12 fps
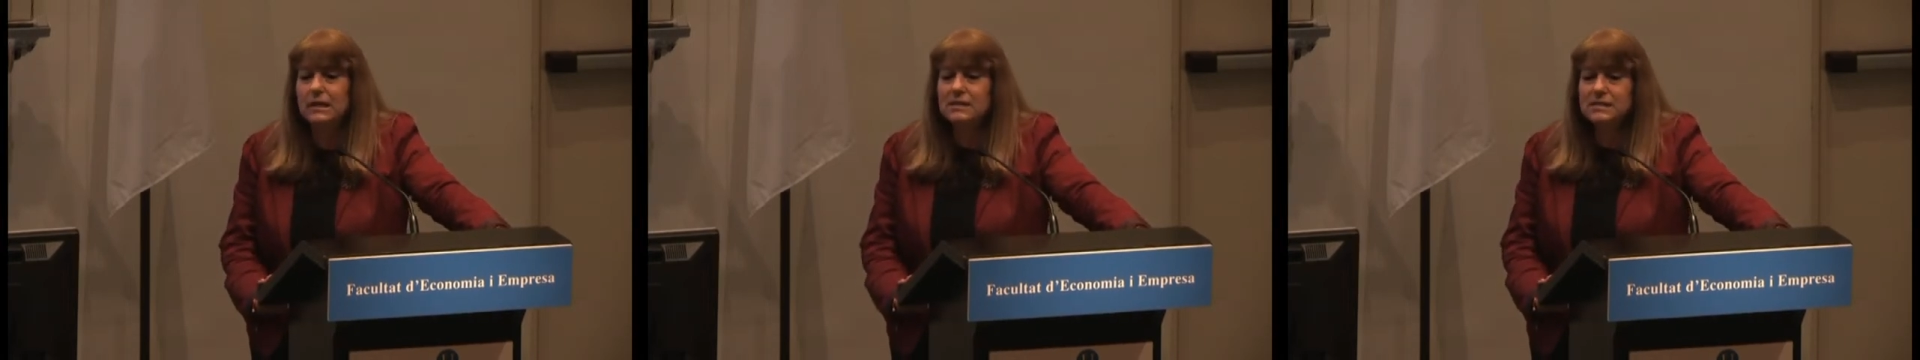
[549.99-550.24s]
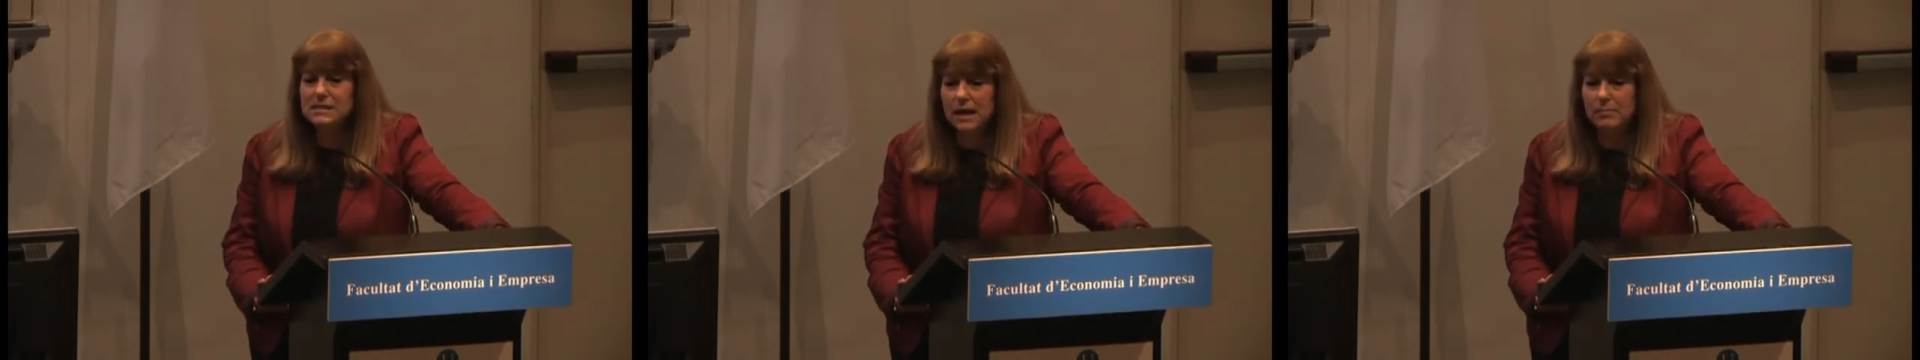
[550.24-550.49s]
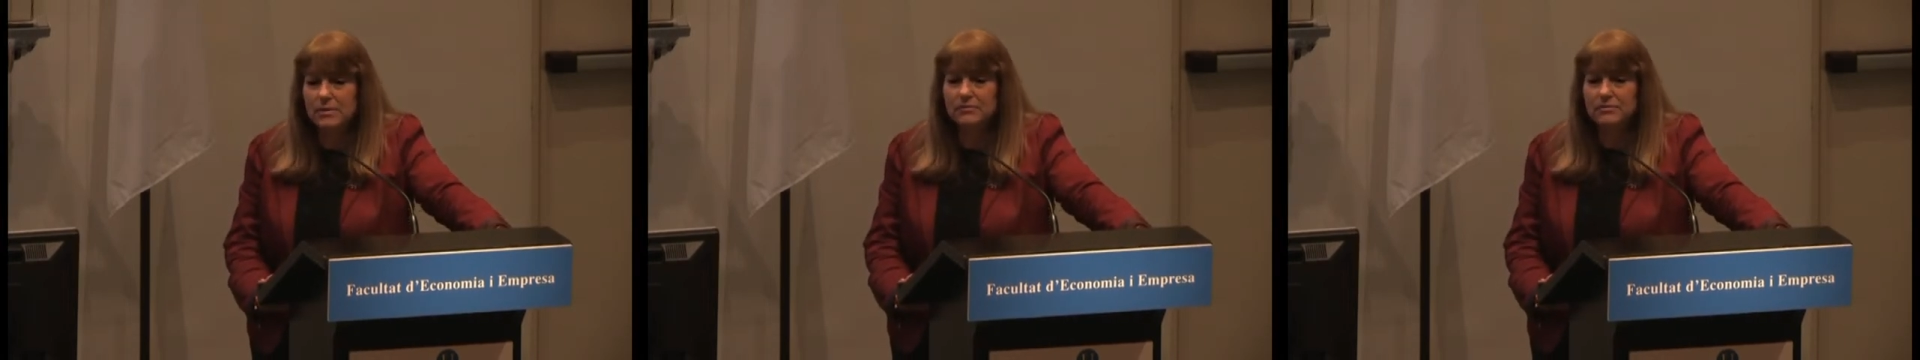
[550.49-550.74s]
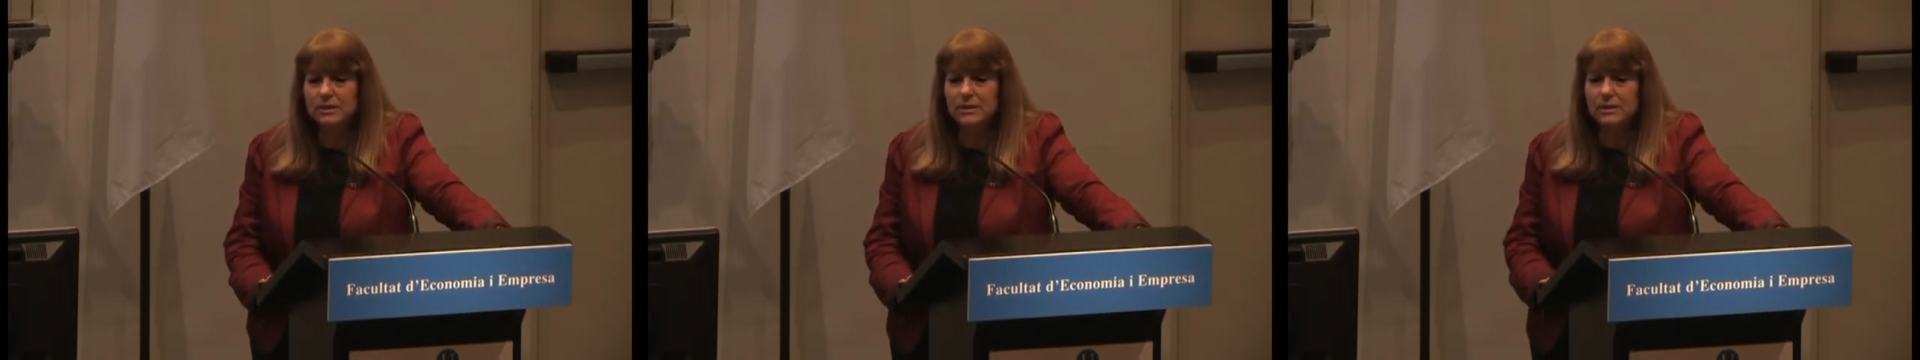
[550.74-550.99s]
some
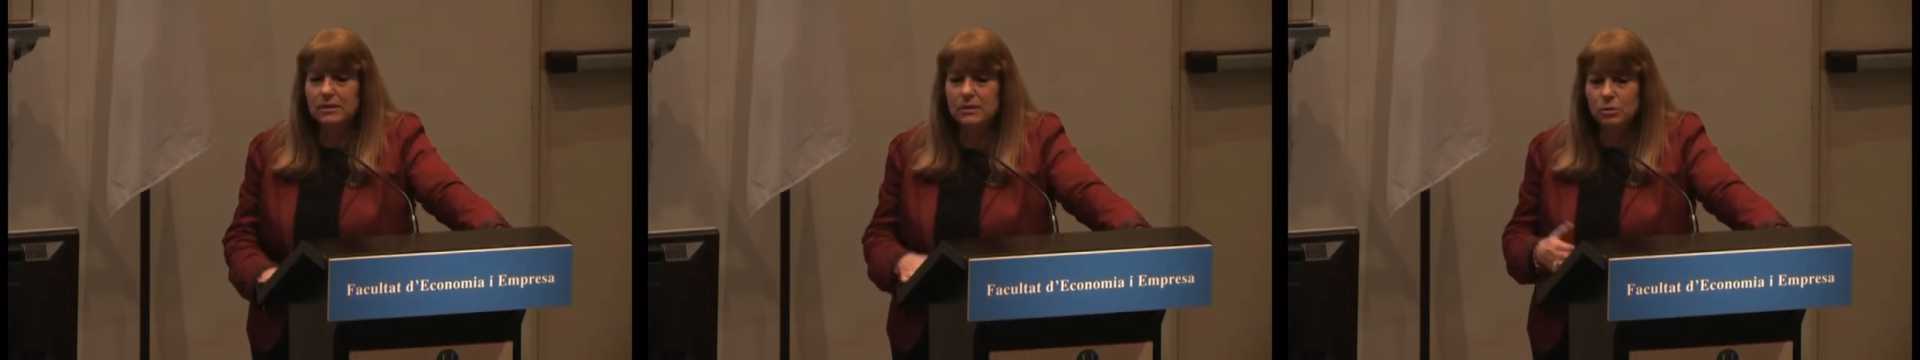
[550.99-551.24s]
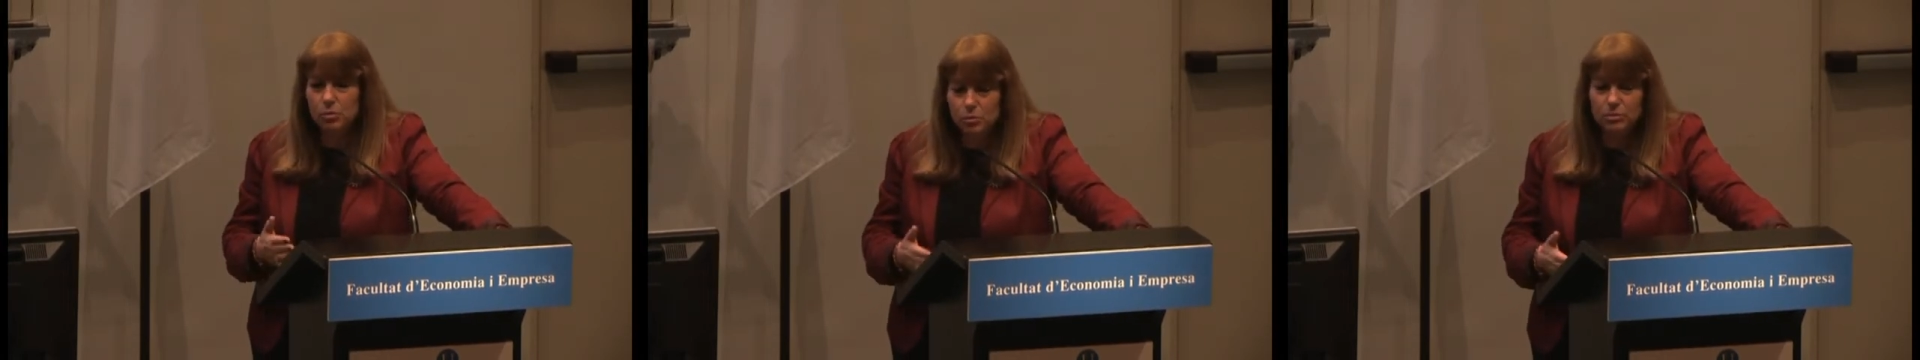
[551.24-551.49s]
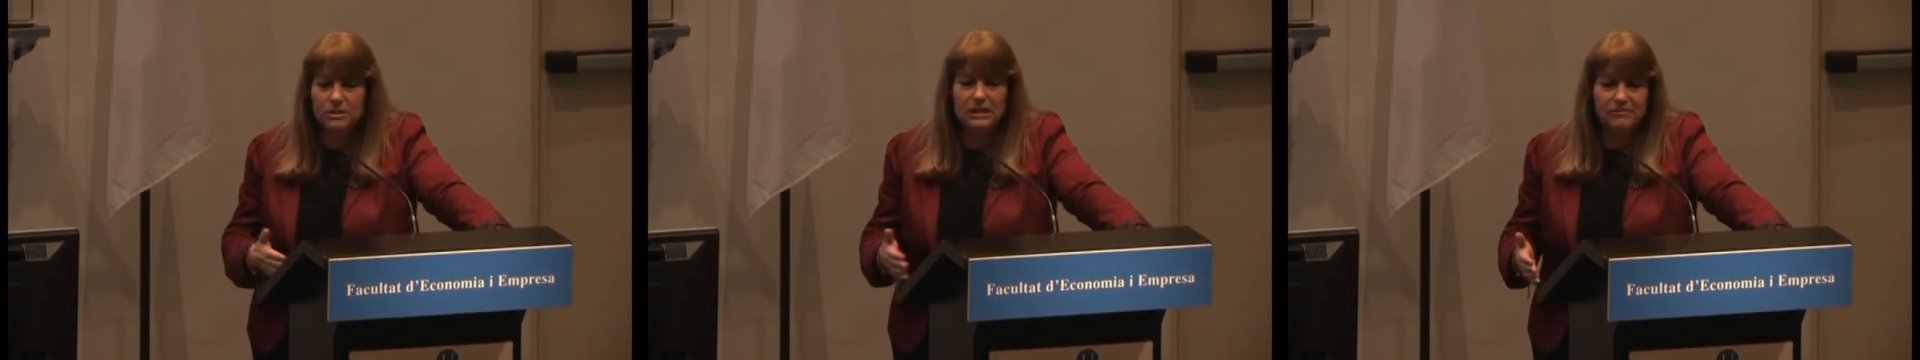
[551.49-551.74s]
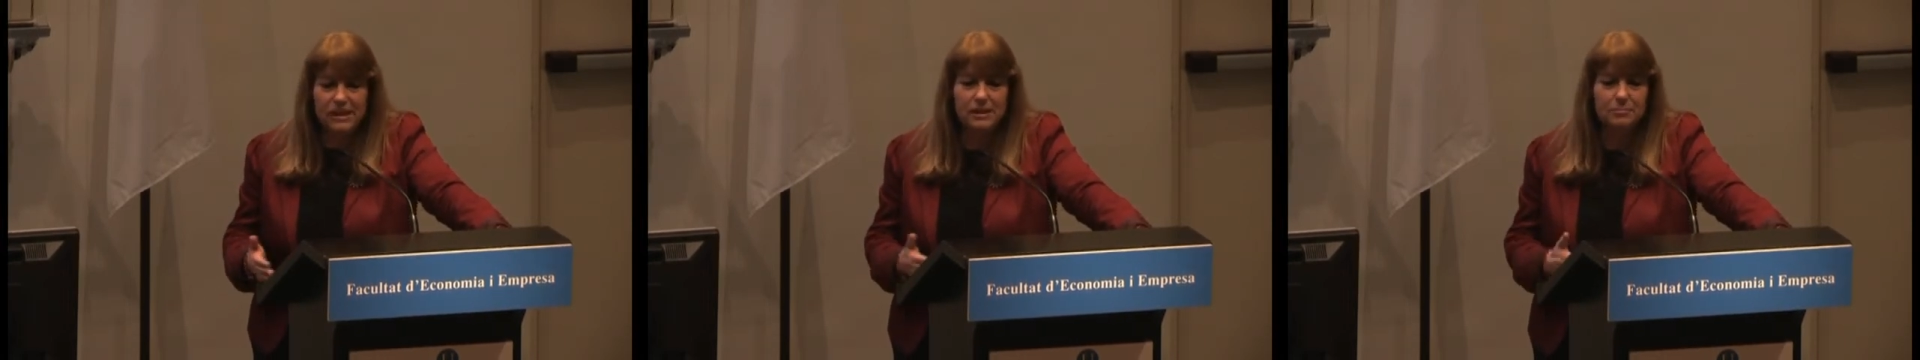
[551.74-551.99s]
of the good
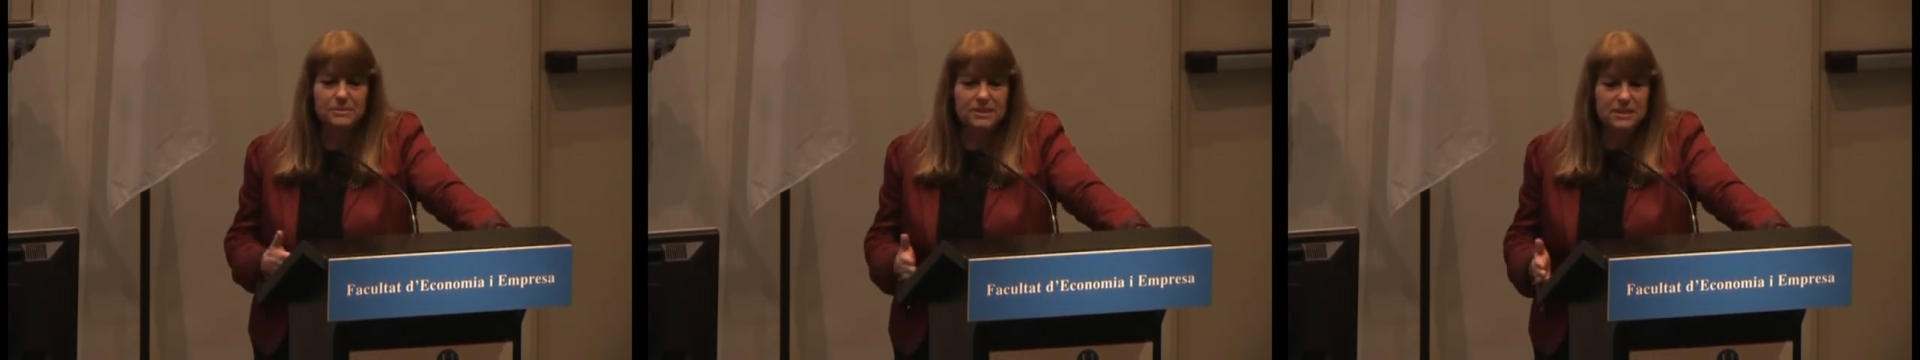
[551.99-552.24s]
developed